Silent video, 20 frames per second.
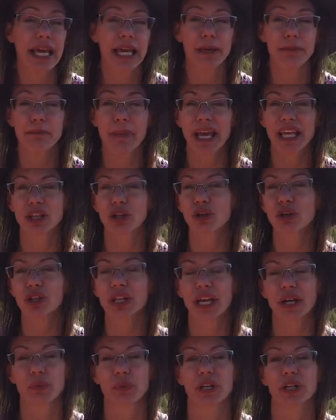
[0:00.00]
It may look
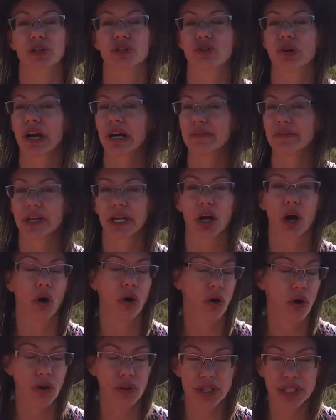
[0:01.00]
like we are
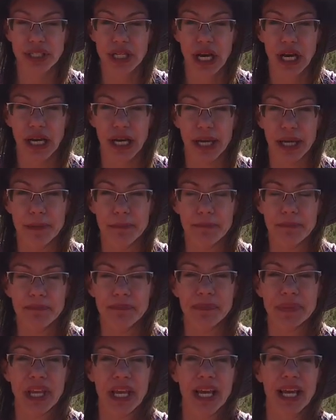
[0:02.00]
driving all the
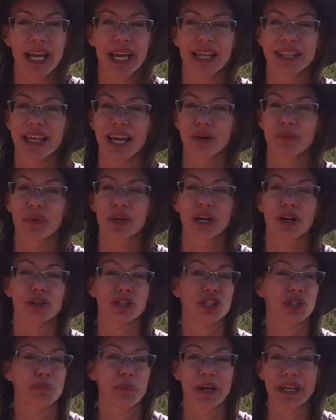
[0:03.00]
time, that we are
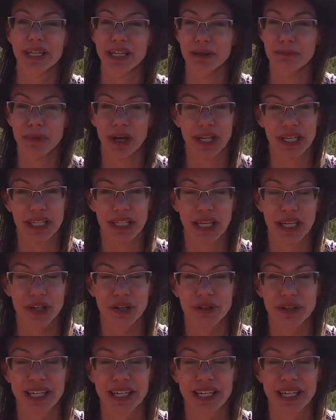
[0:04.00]
spending money like